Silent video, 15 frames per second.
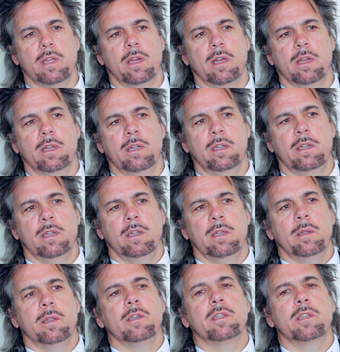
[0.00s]
the
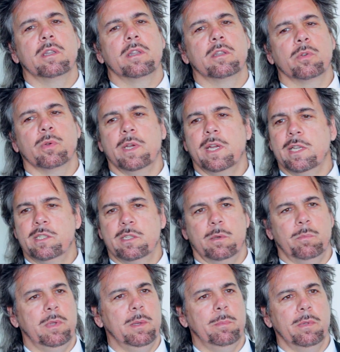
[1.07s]
trades
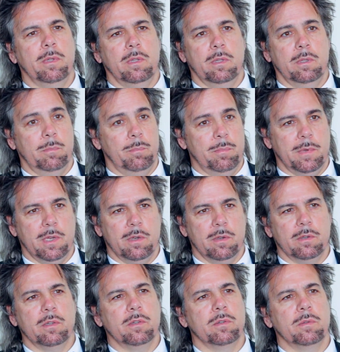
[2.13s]
that people
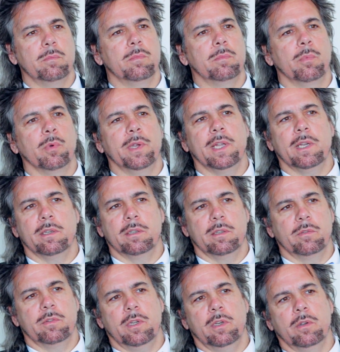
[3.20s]
bring
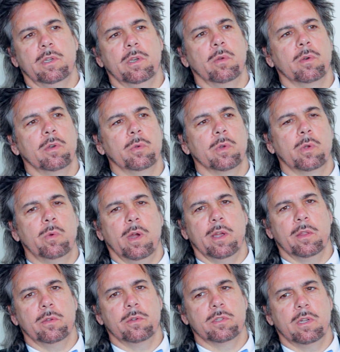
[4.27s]
in order to
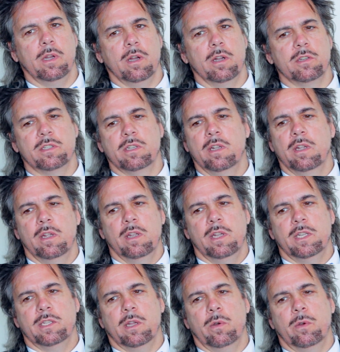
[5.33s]
acquire those cars
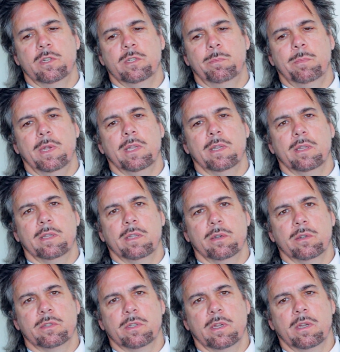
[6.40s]
has always meant that
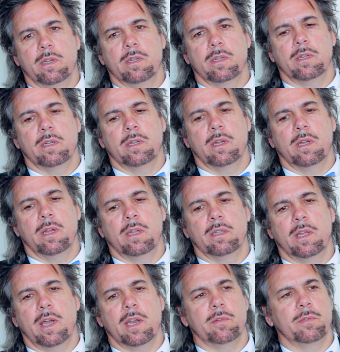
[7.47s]
there's a
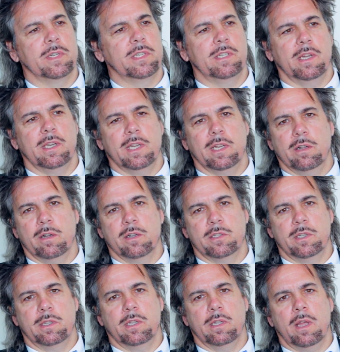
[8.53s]
lot of exciting cars
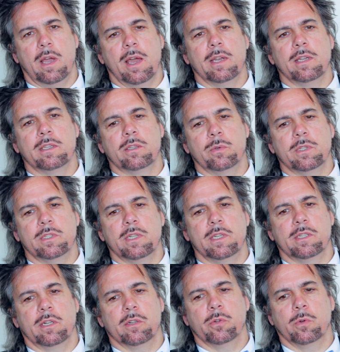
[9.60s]
on the lot at Twin
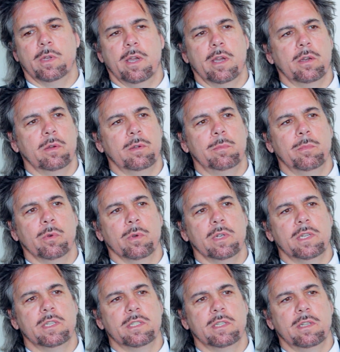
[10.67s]
Cities Luxury Auto and
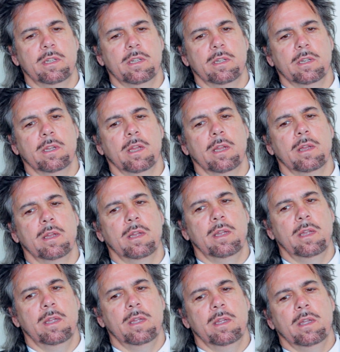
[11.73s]
Morrie's.
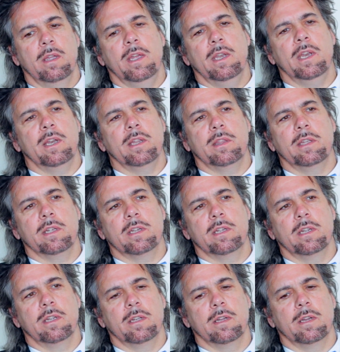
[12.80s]
And then I
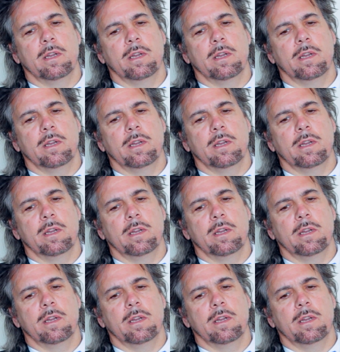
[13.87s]
think,